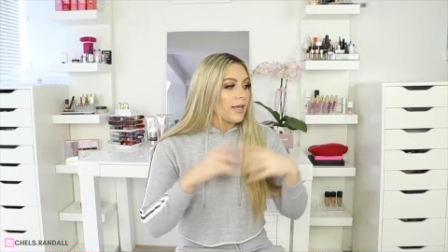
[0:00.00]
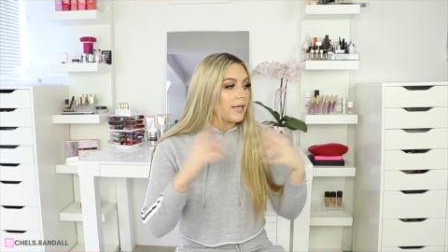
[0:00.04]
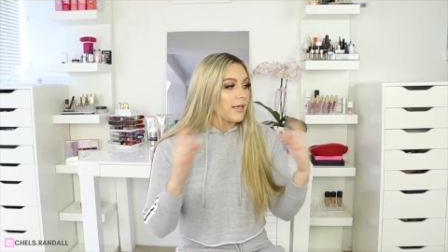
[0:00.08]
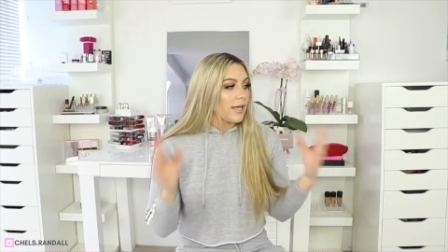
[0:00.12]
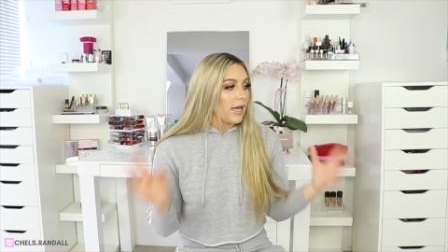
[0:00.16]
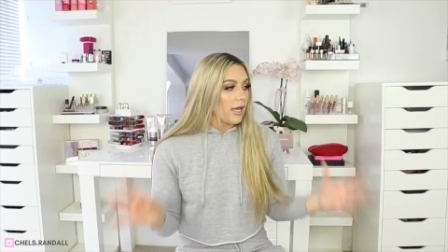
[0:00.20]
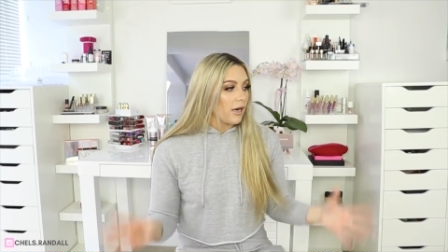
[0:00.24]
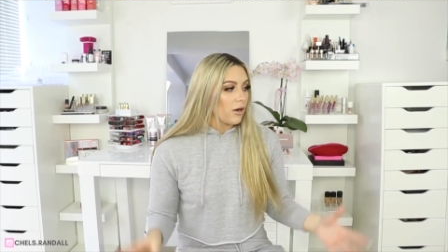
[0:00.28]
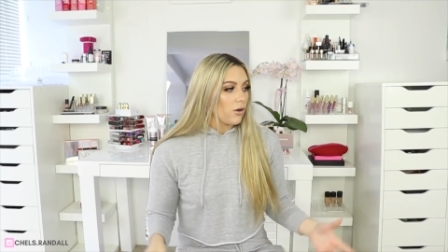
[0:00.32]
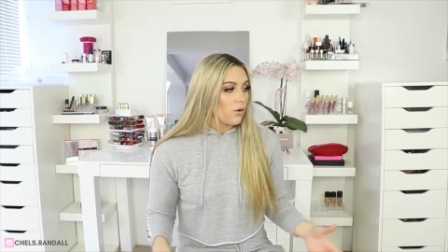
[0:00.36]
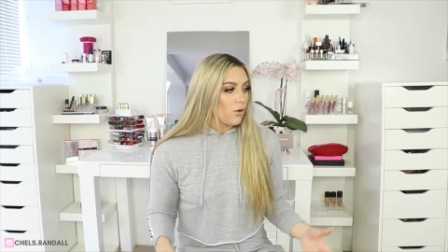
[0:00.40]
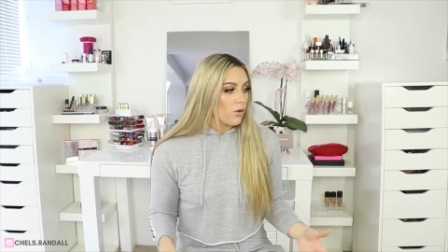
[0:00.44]

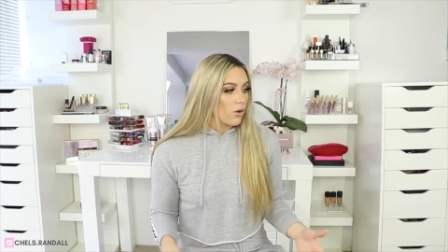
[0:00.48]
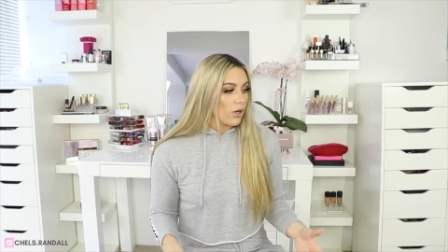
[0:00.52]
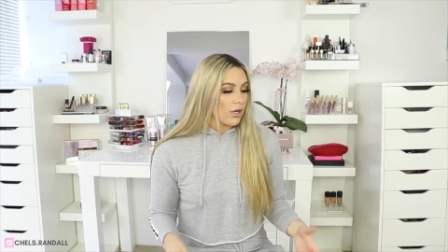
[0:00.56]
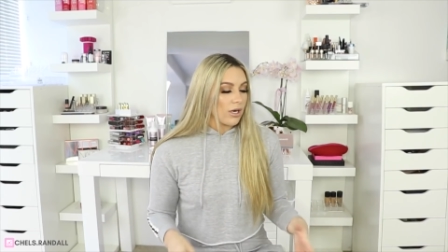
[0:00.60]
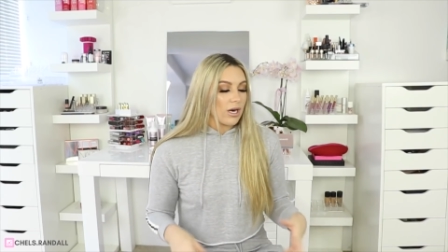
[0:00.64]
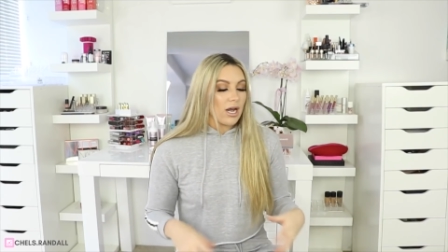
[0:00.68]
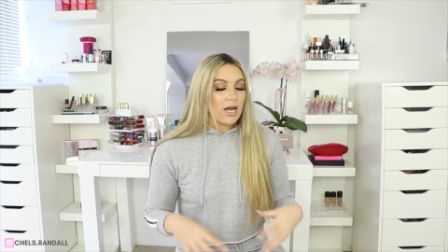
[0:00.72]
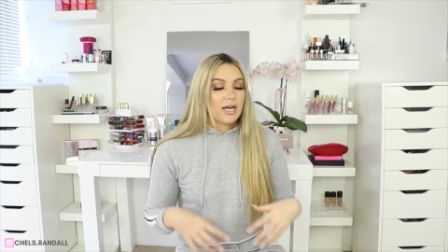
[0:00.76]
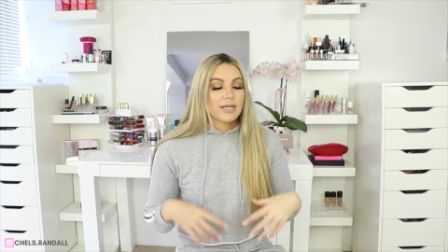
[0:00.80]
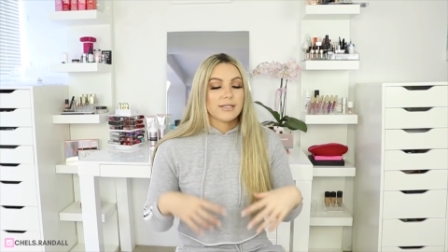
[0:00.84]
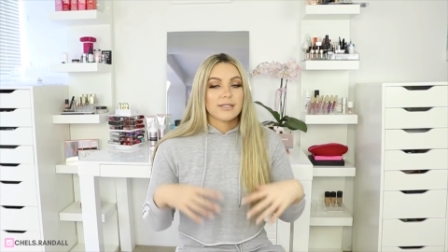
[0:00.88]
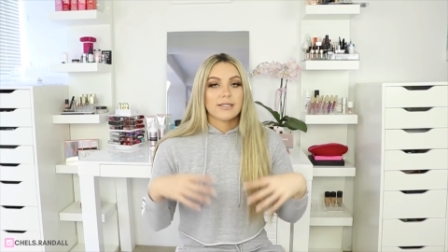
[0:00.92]
get it
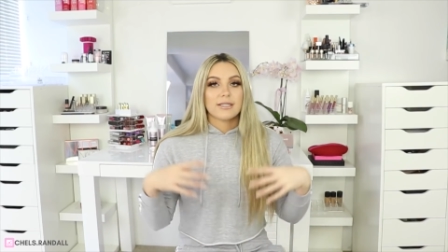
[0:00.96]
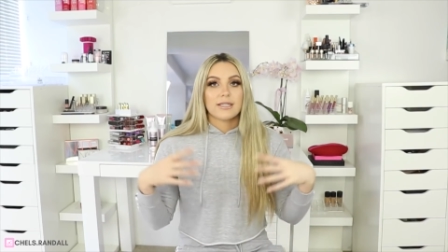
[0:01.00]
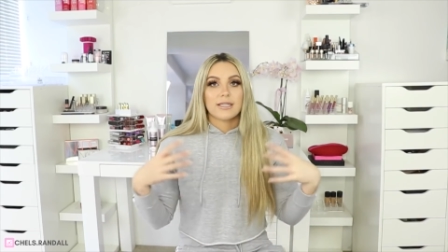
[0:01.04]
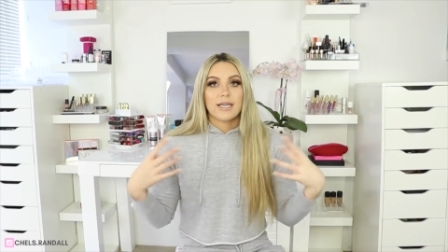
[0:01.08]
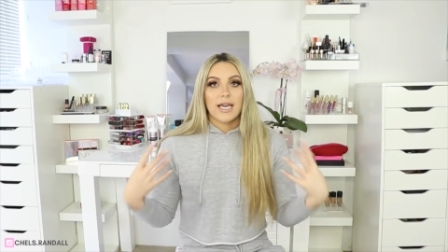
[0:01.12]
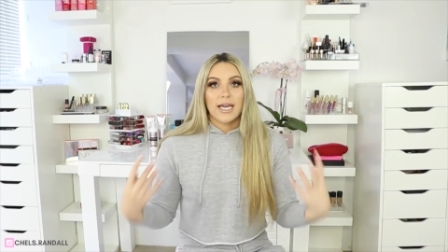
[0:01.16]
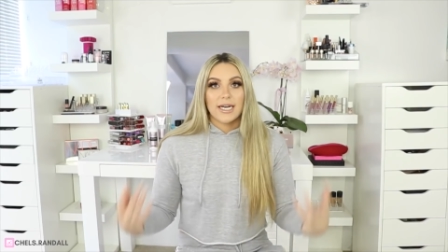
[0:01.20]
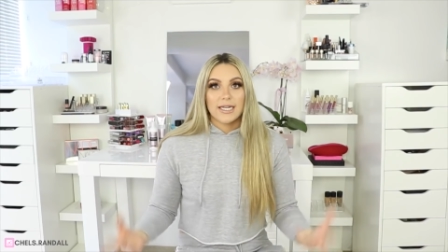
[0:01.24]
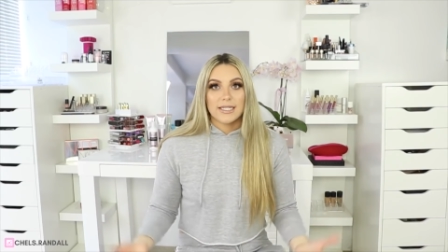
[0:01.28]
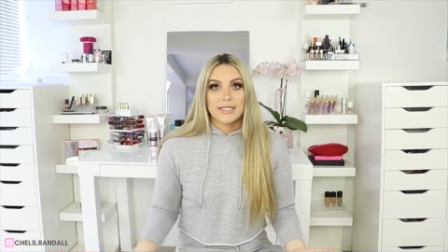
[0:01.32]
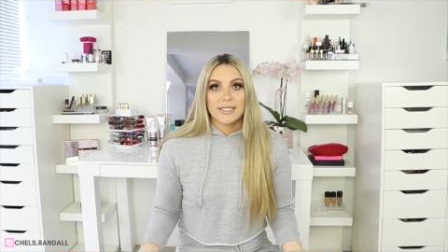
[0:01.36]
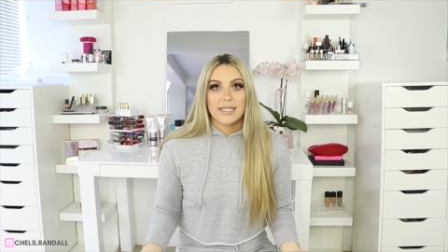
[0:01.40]
organized,
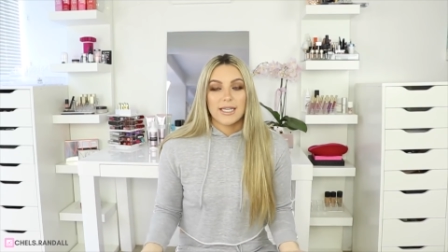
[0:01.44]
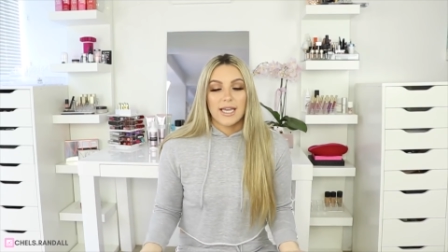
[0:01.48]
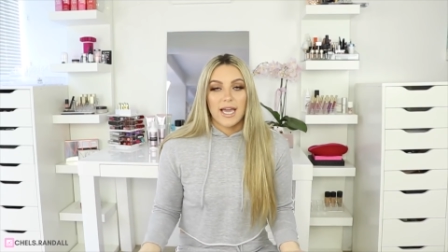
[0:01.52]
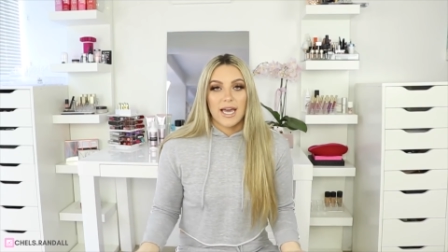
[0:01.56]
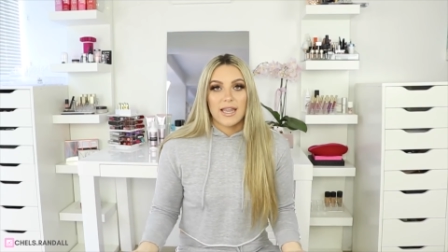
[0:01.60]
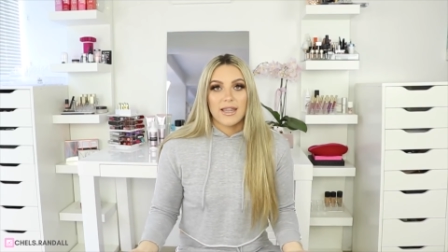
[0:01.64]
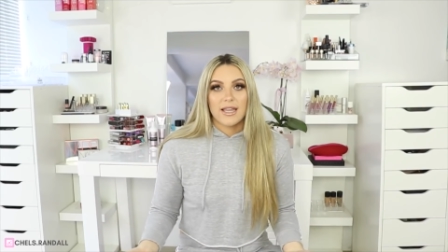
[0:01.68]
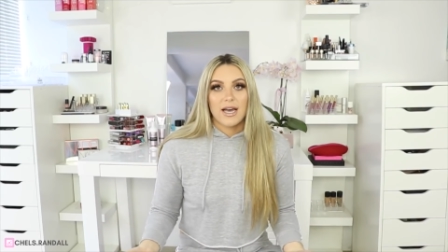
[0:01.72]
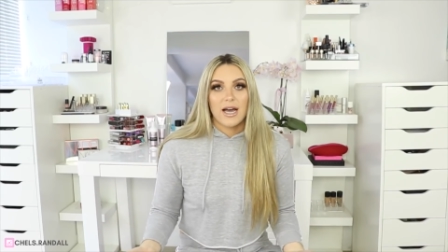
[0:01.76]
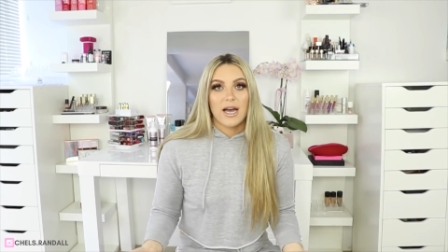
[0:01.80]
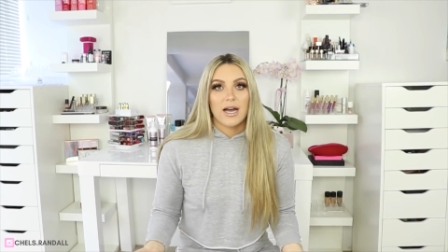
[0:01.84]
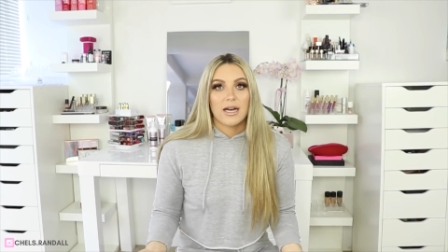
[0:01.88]
get it
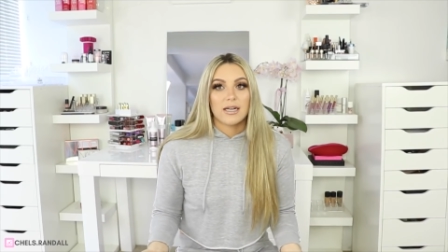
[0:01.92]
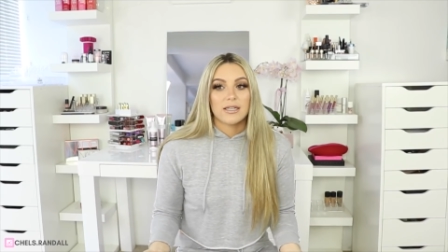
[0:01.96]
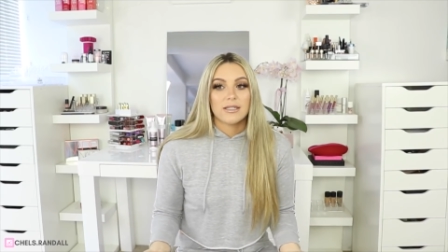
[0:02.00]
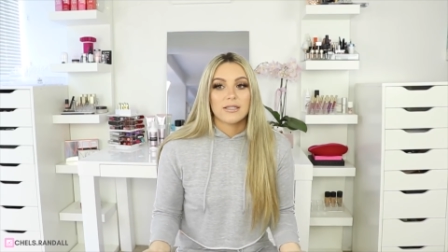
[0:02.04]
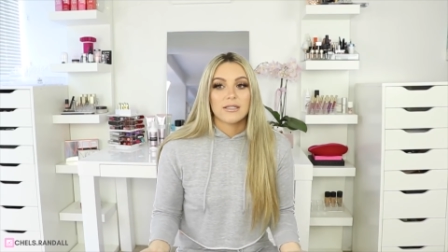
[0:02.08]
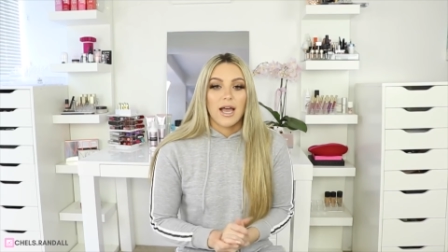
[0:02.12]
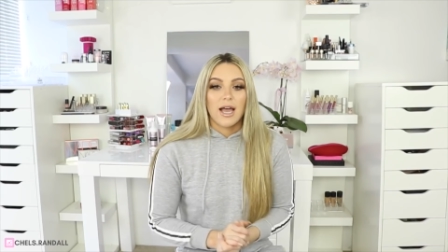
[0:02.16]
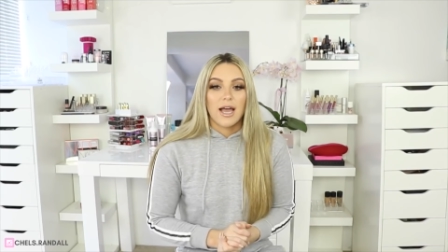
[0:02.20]
together,